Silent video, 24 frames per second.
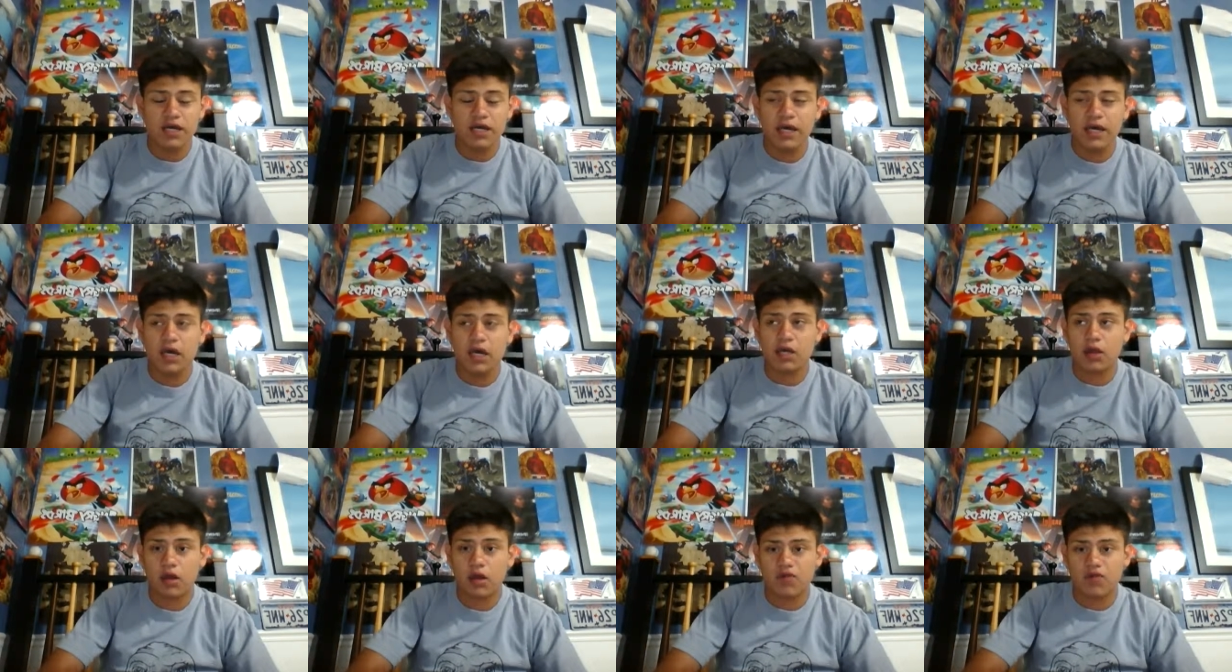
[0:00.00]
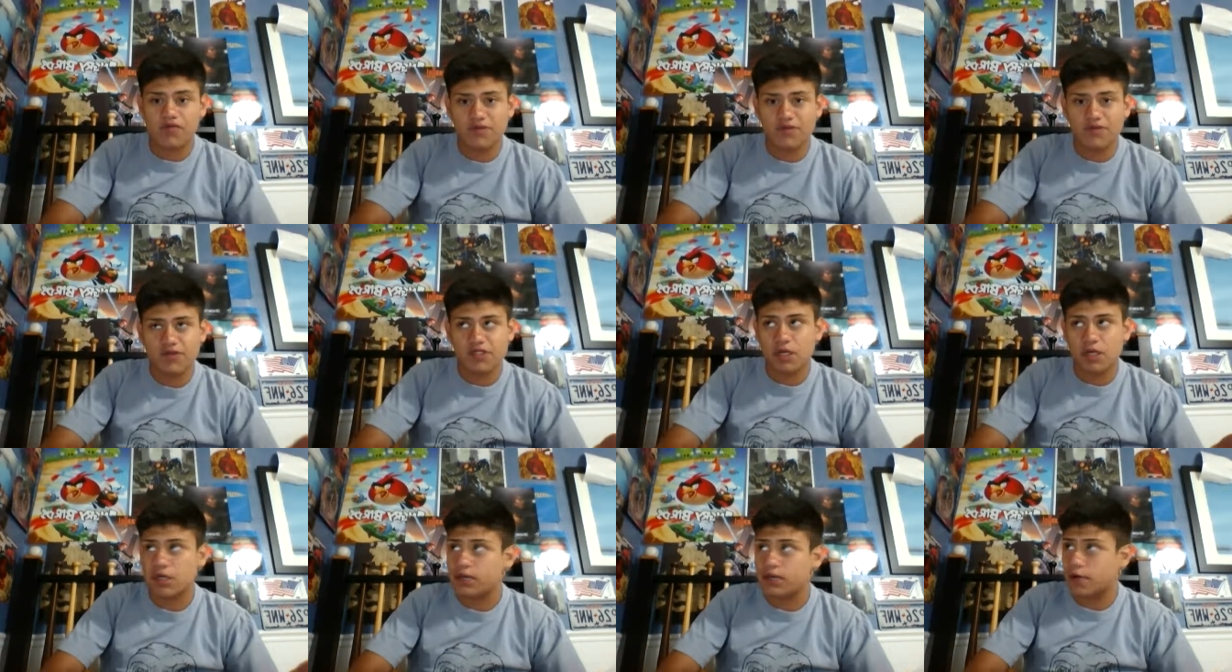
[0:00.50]
get a lot of
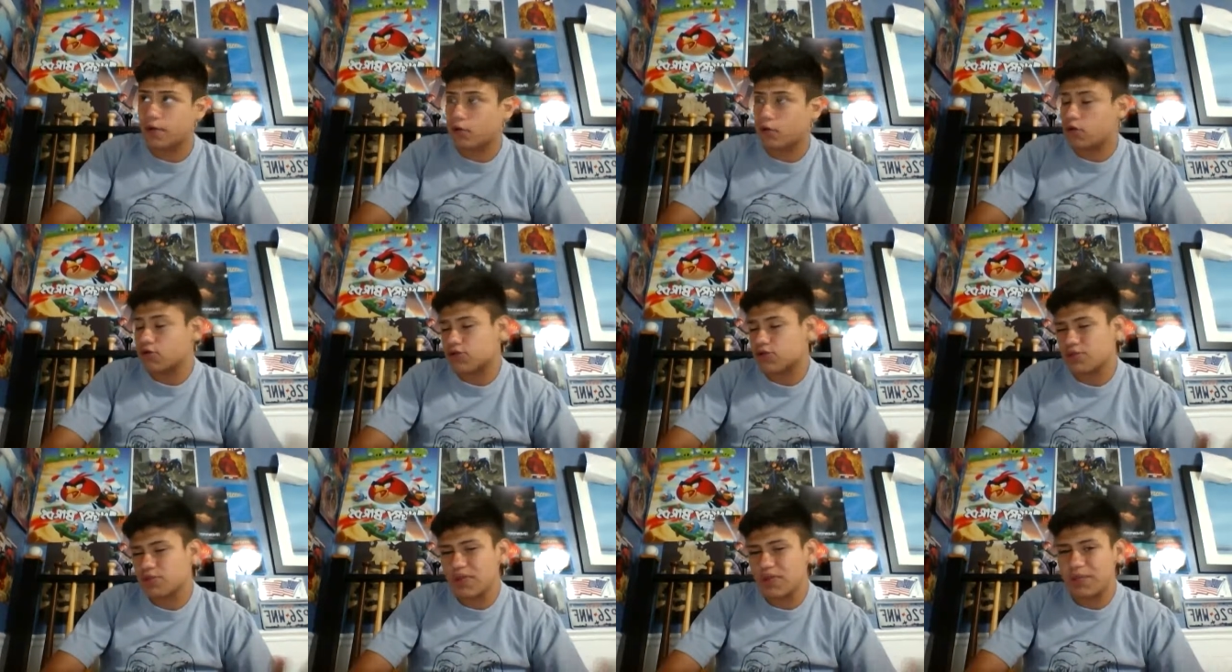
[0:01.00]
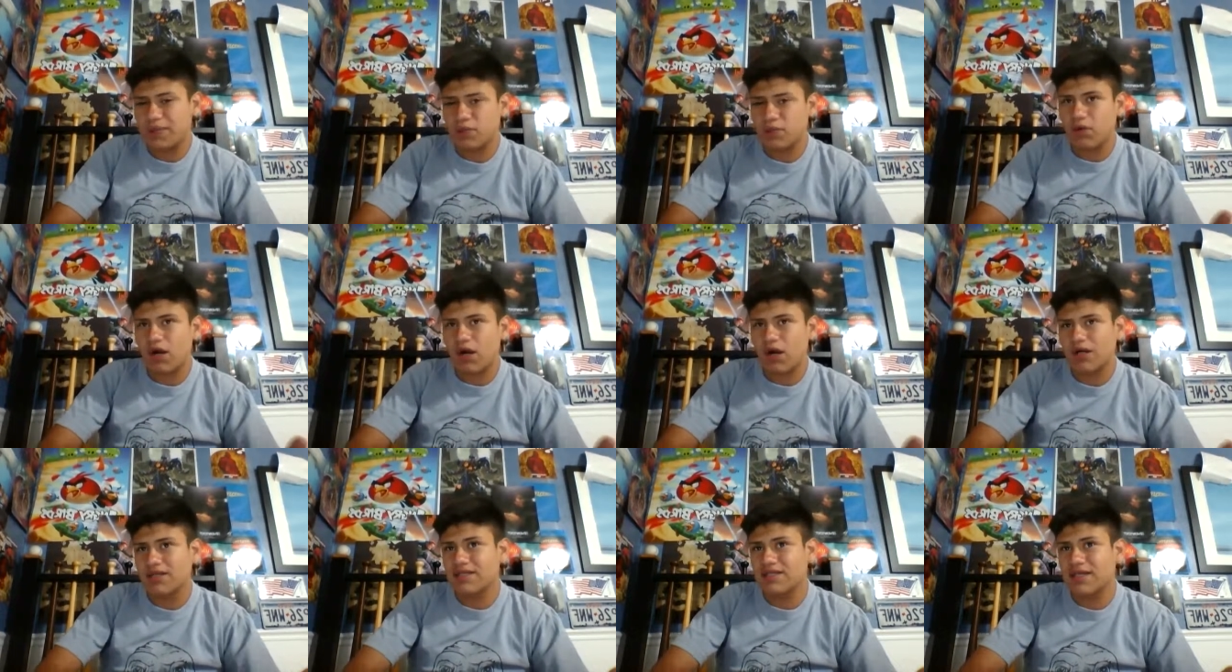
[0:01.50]
views on your own. So maybe The
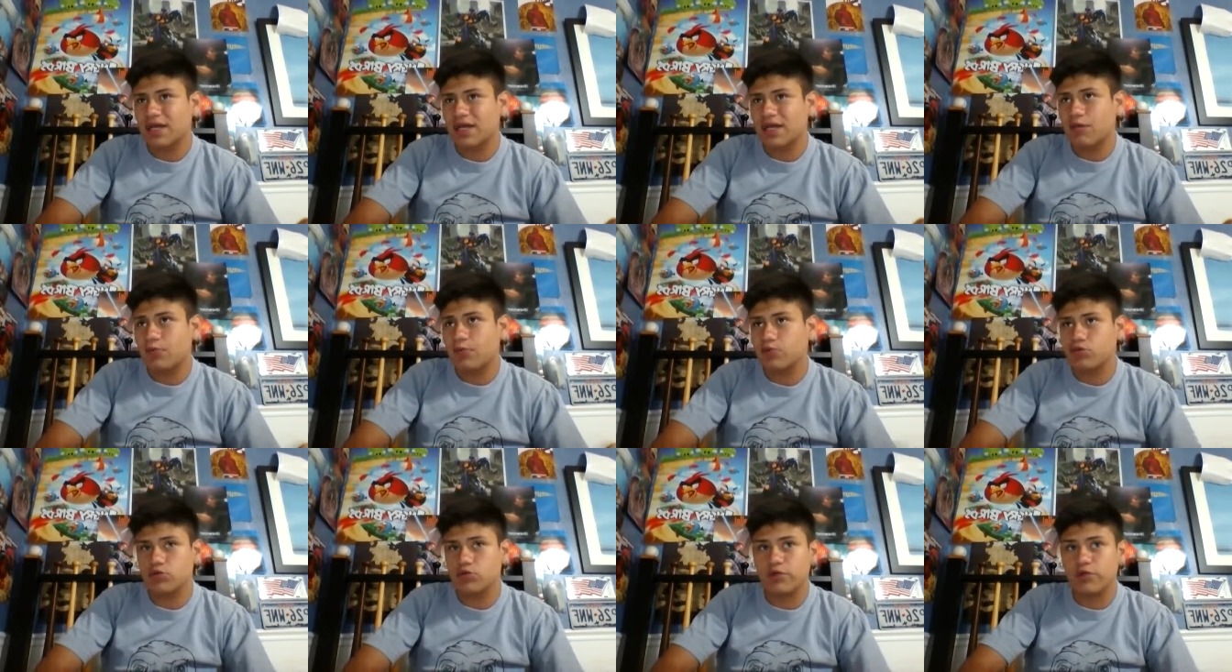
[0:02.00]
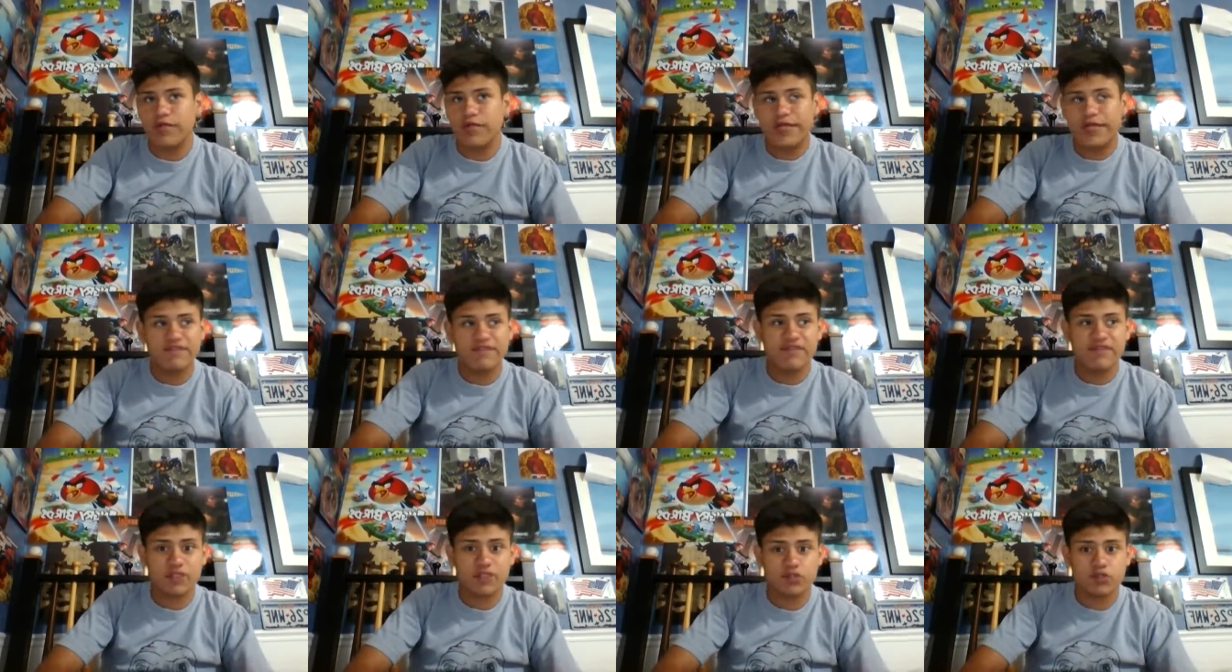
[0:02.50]
Walking Dead, I'll do an
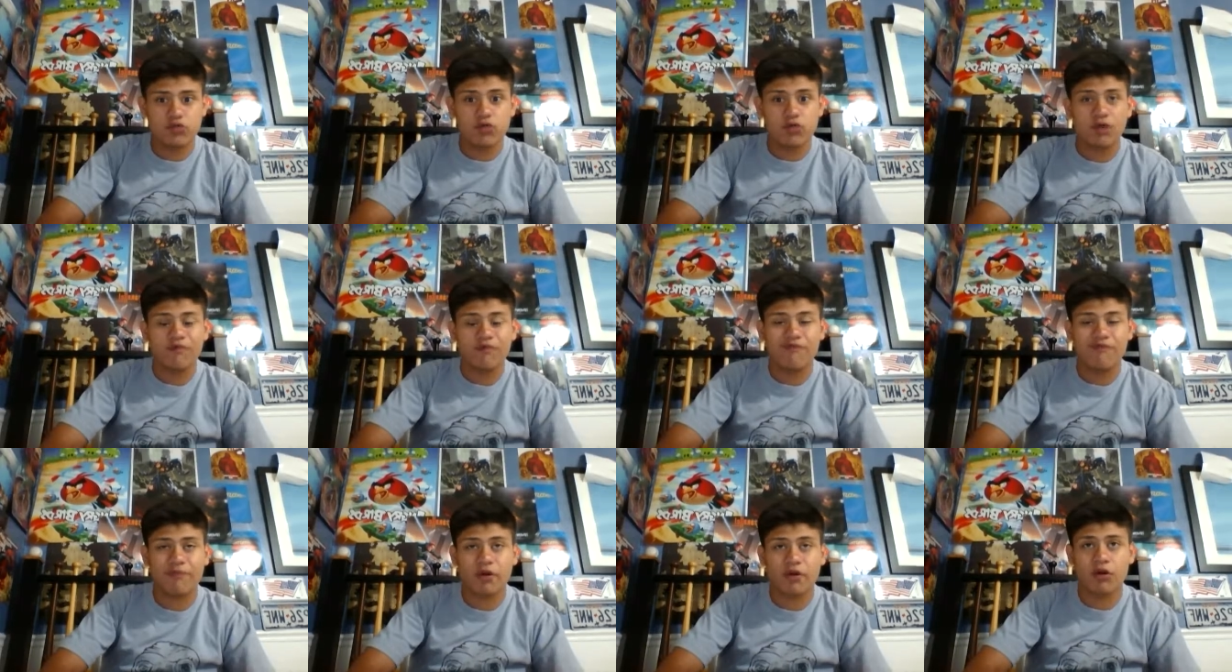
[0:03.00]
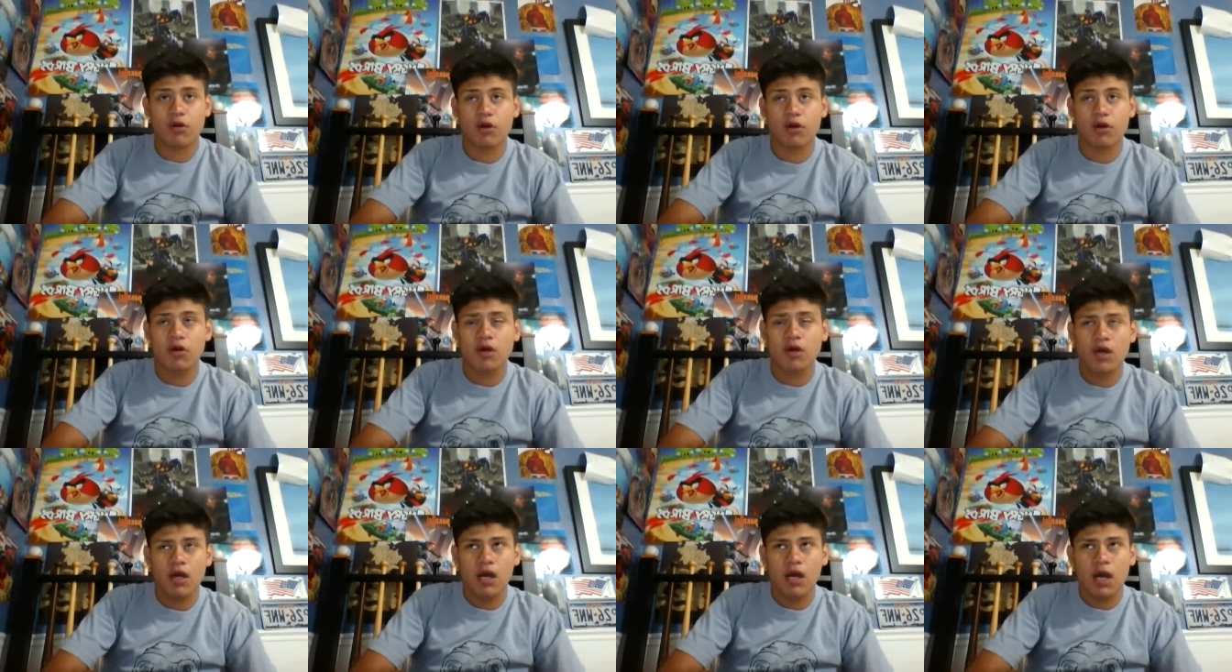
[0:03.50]
individual one per